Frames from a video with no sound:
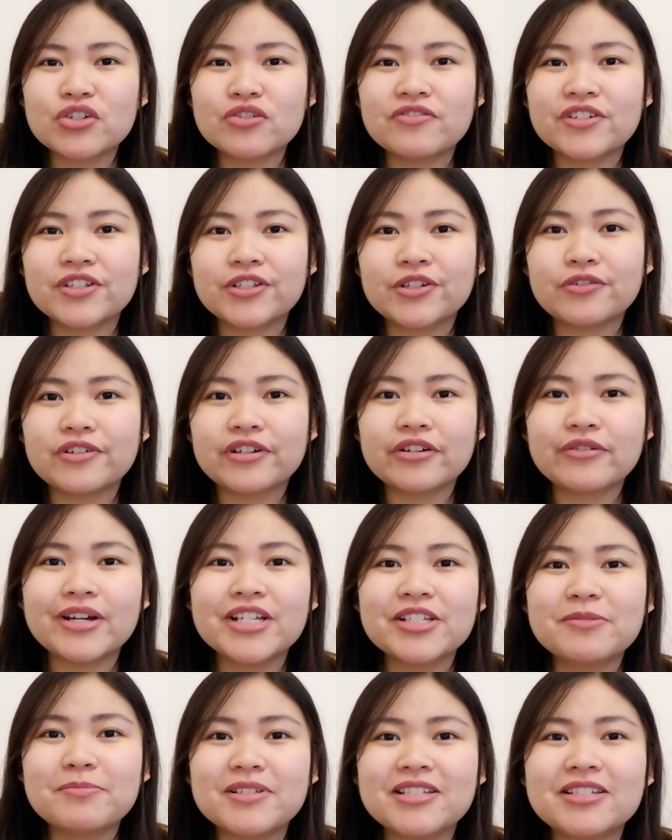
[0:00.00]
or video
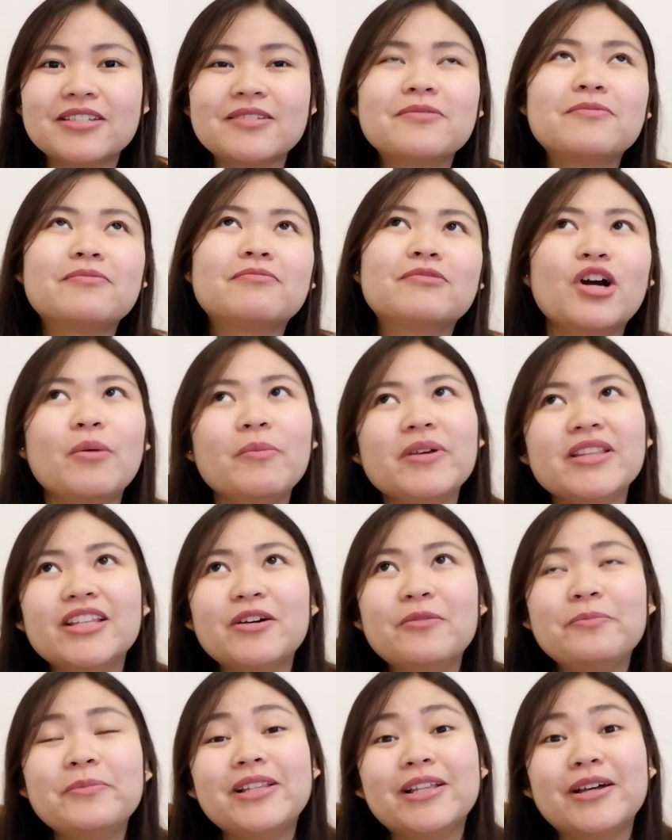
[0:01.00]
requests, please comment
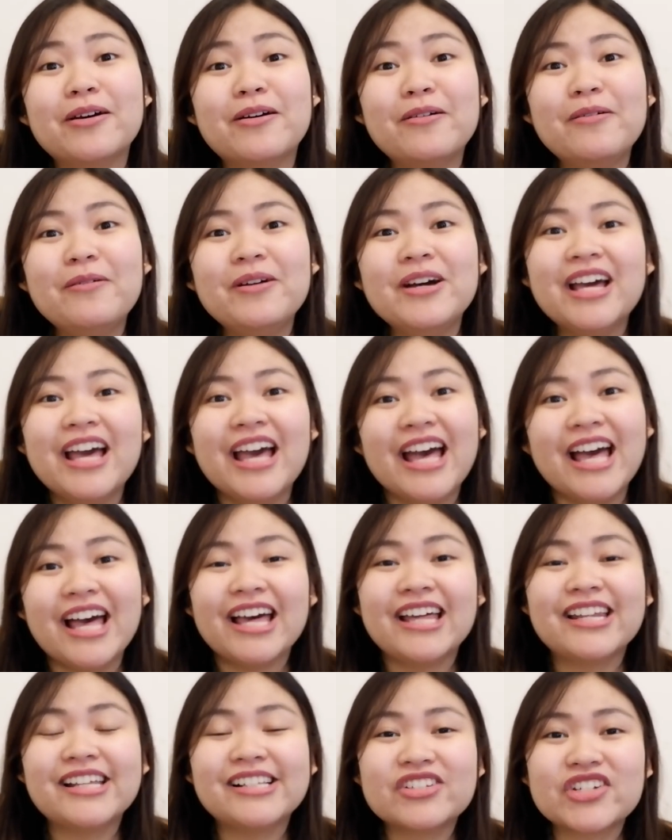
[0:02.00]
down below
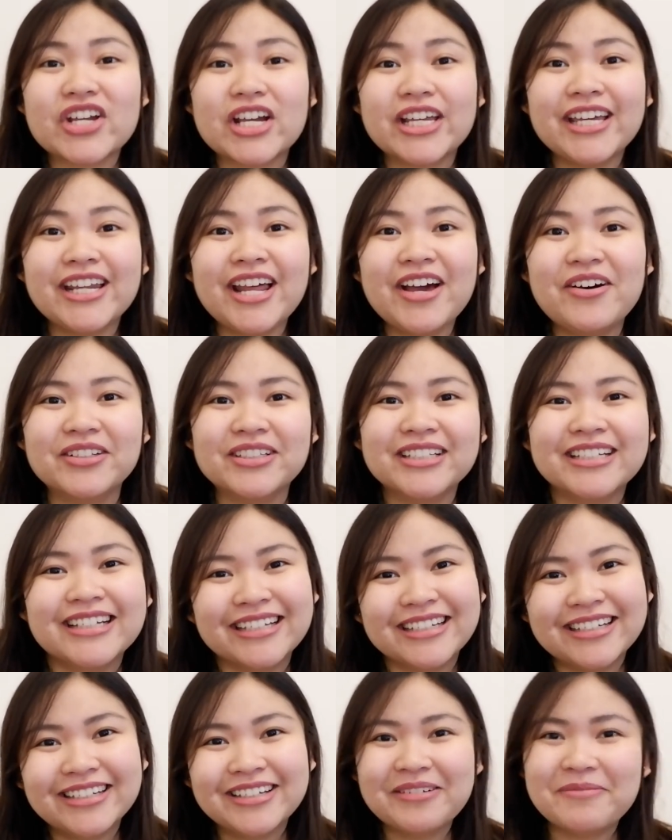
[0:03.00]
and I'll check it out.
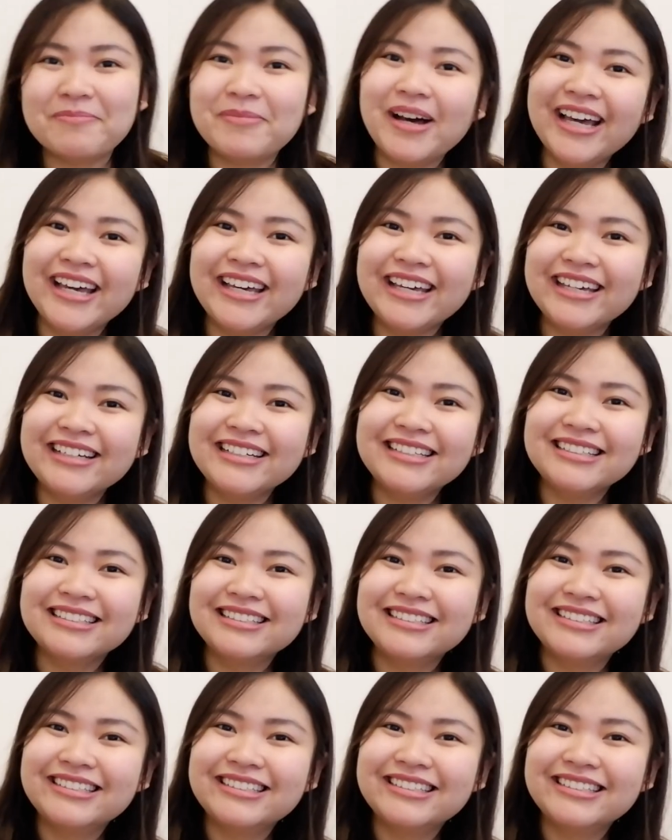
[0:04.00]
Bye!